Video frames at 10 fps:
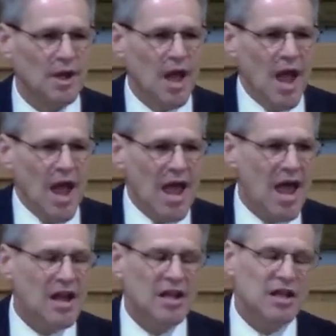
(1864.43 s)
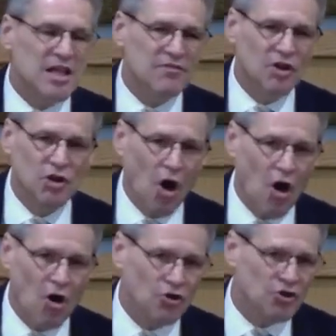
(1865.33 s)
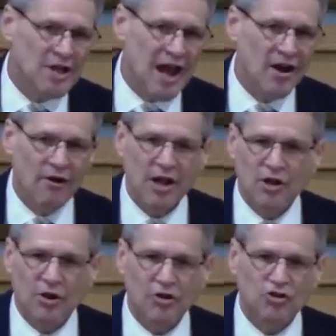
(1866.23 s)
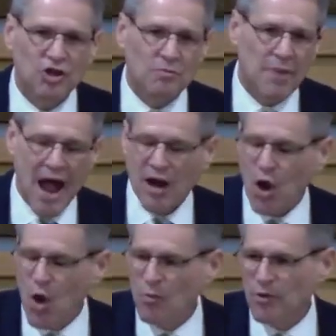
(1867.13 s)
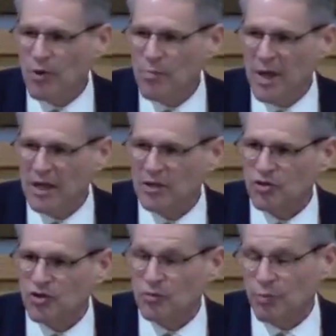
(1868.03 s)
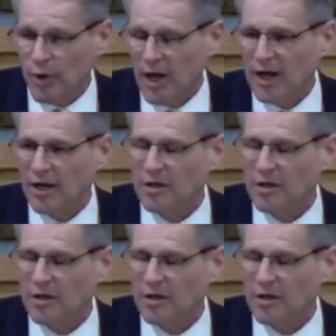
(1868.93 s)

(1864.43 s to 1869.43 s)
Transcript: And it even calls the erring Christian back home in repentance and prayer.